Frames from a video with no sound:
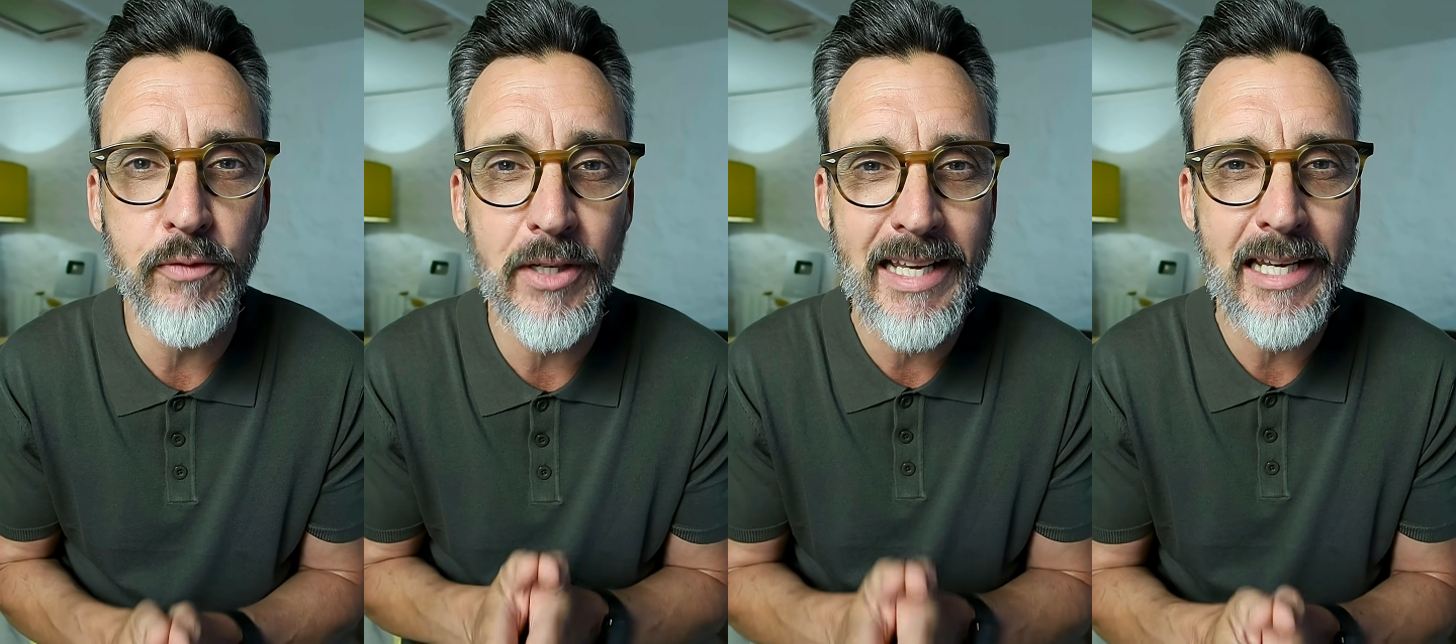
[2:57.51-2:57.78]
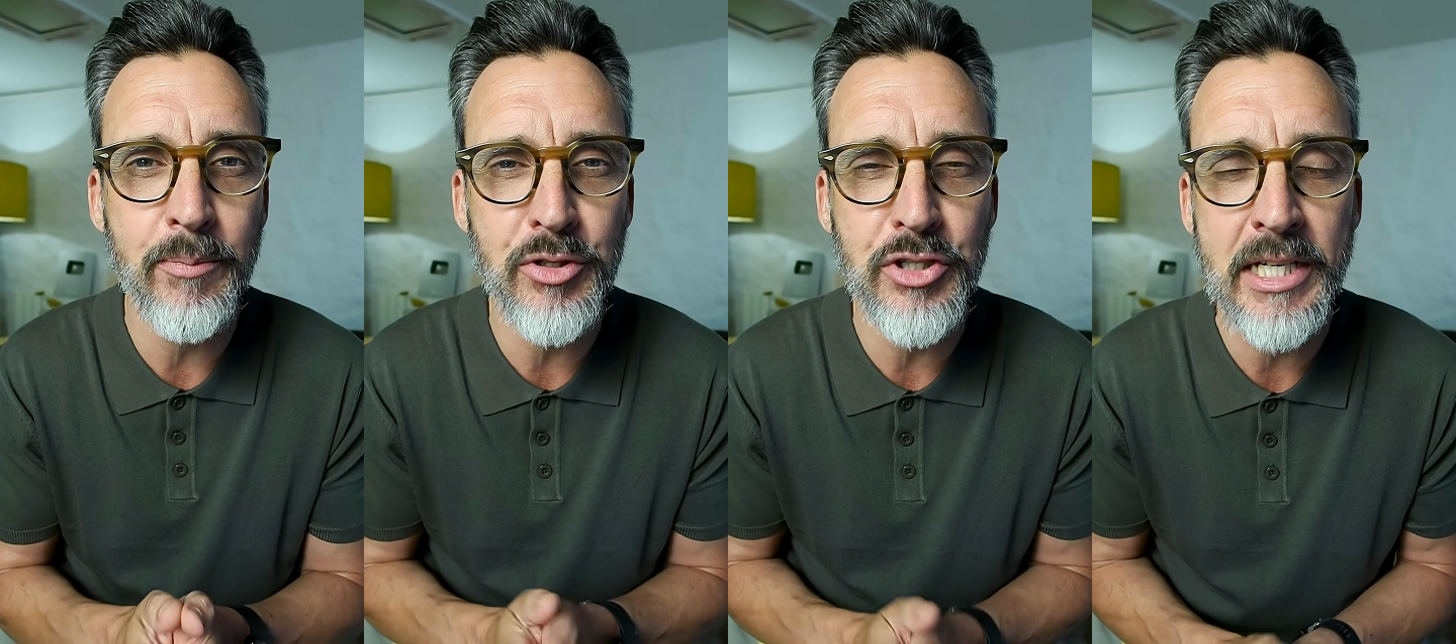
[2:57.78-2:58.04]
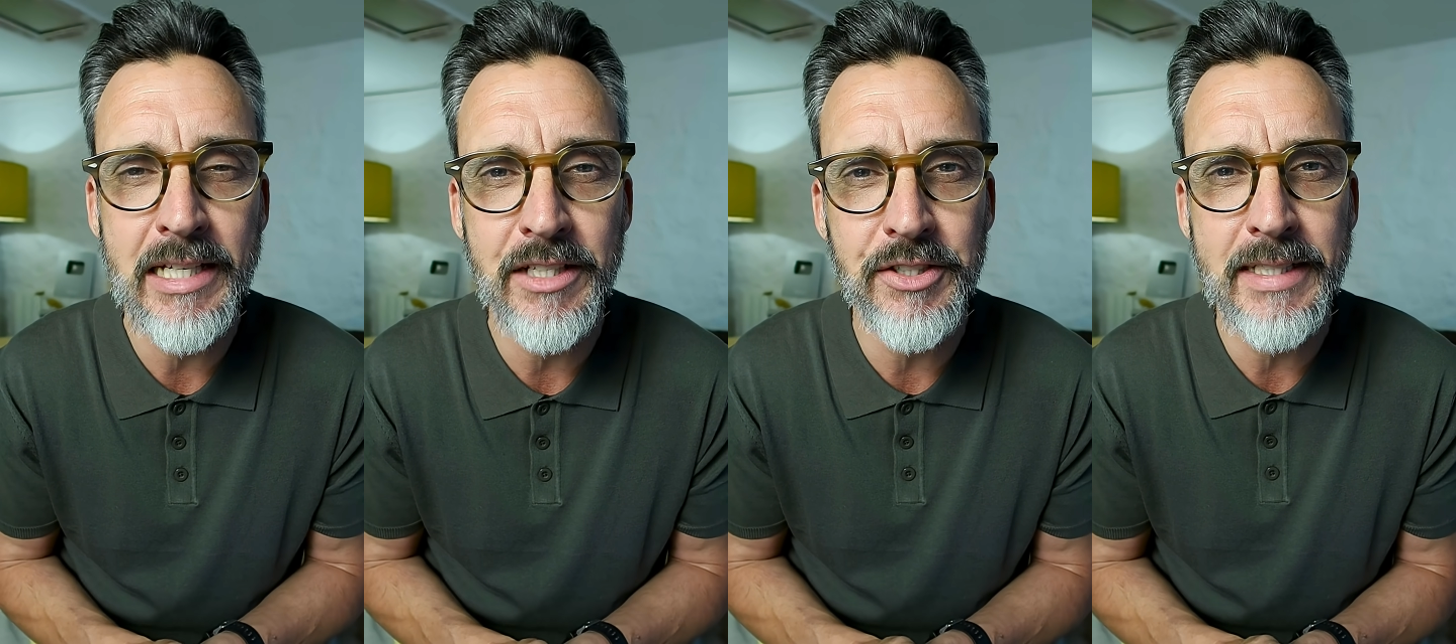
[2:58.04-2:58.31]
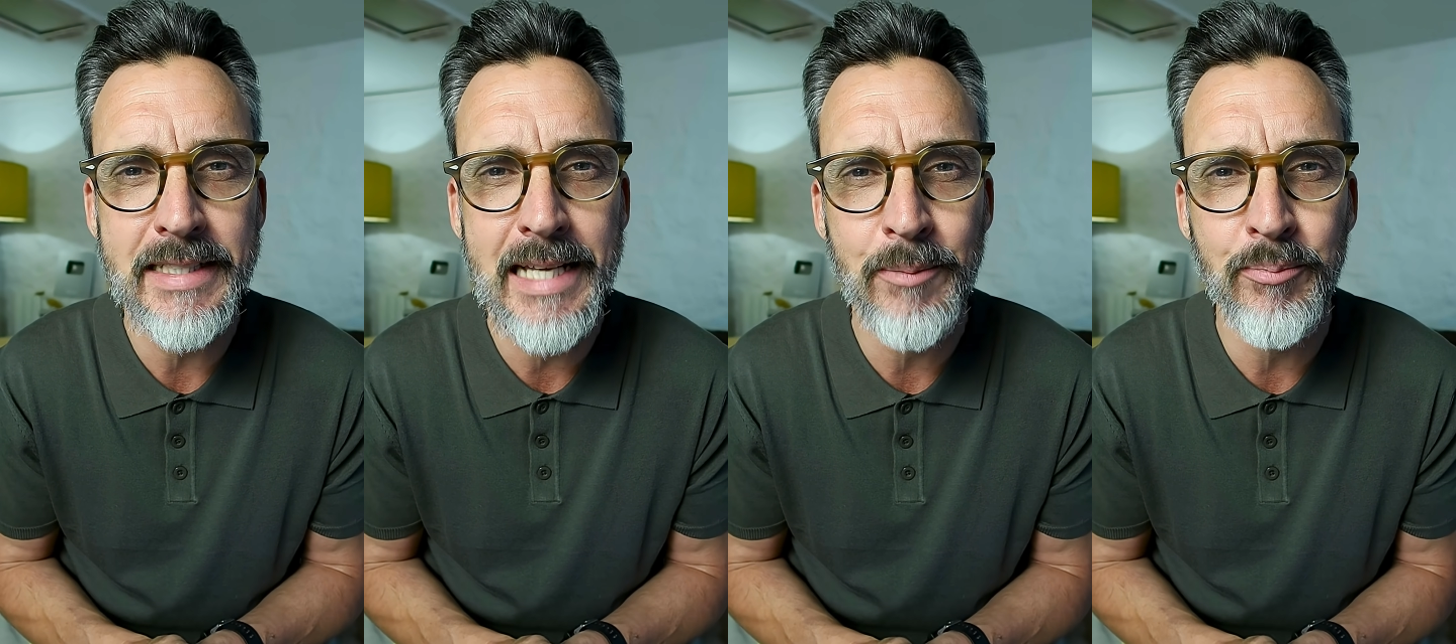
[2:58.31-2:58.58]
Cambridge English
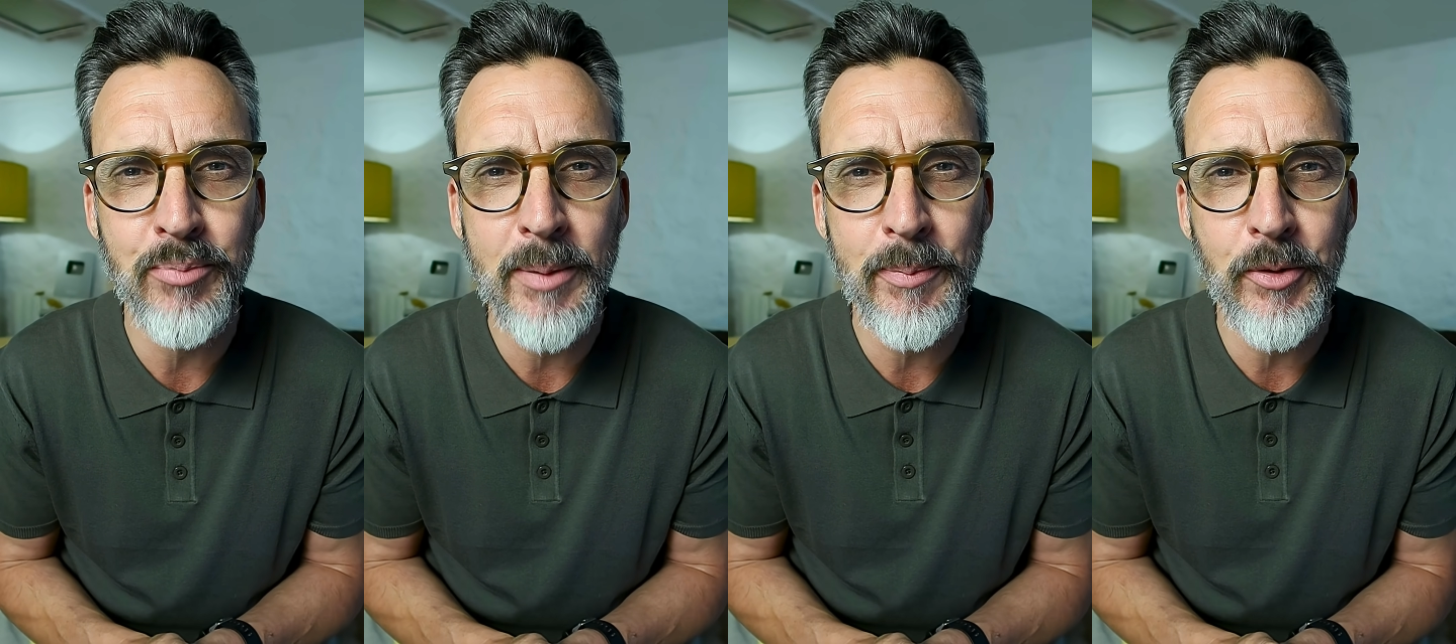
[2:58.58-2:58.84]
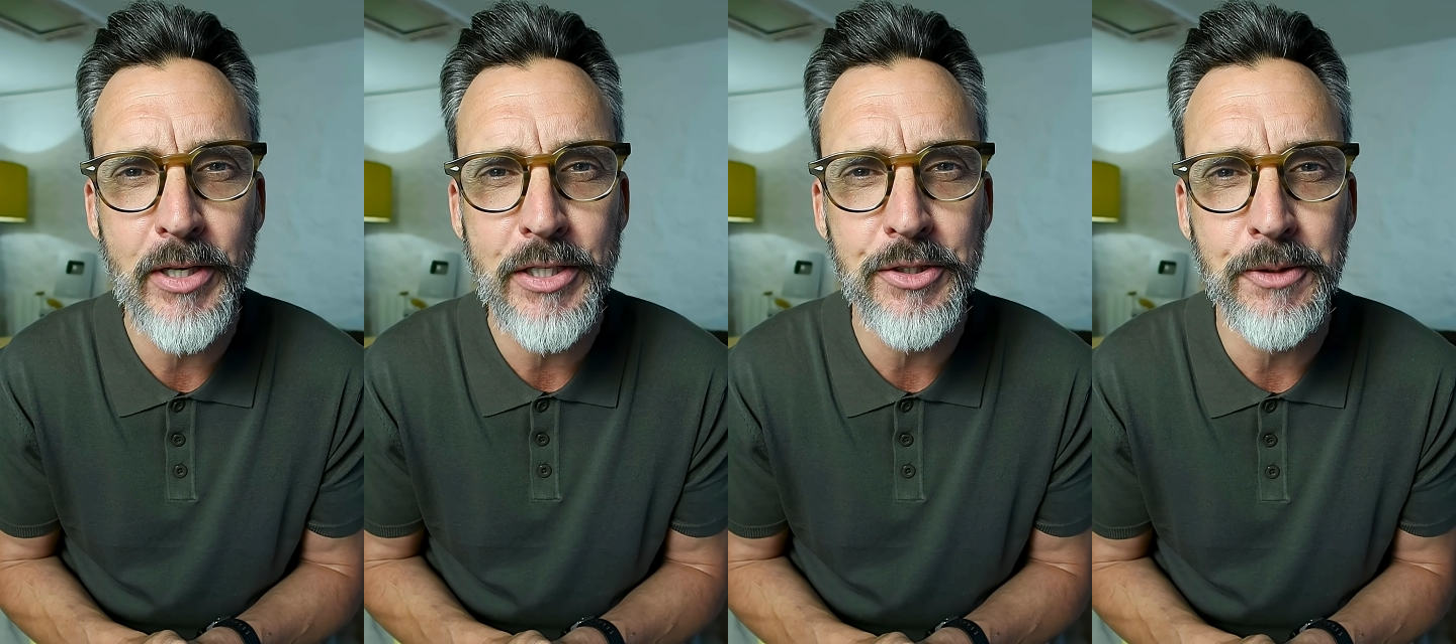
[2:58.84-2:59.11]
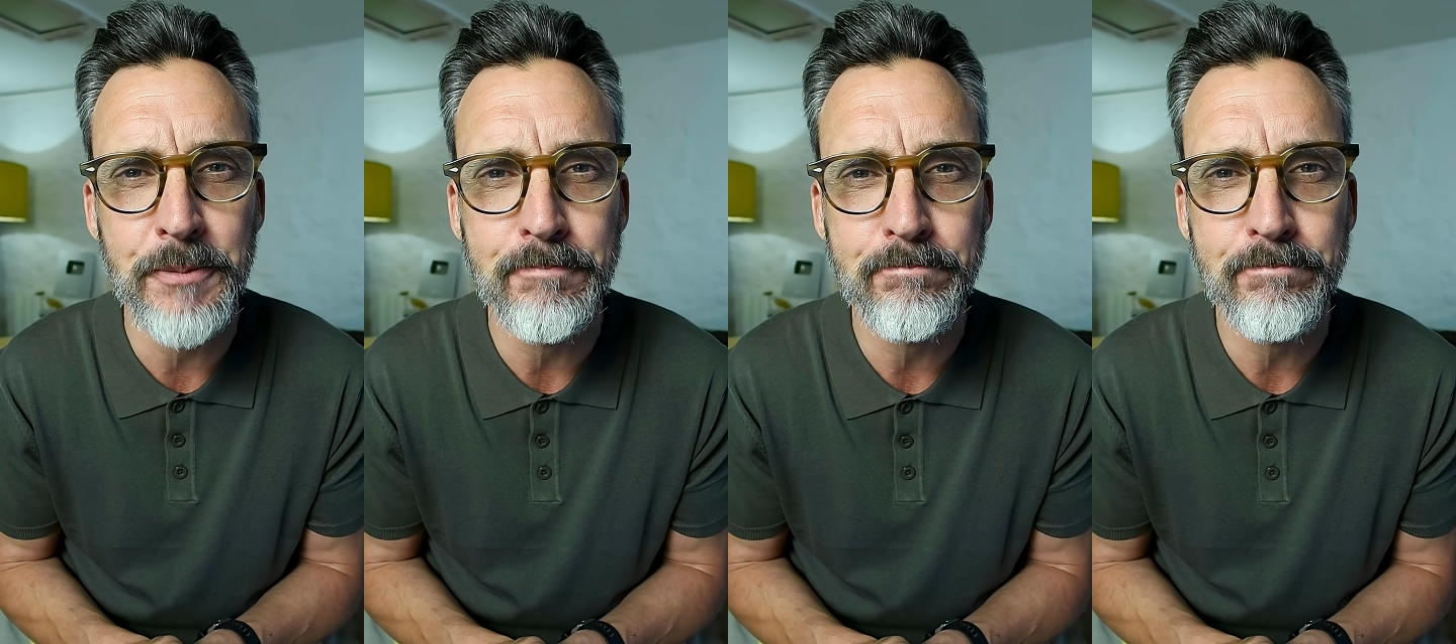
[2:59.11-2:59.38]
exam preparation.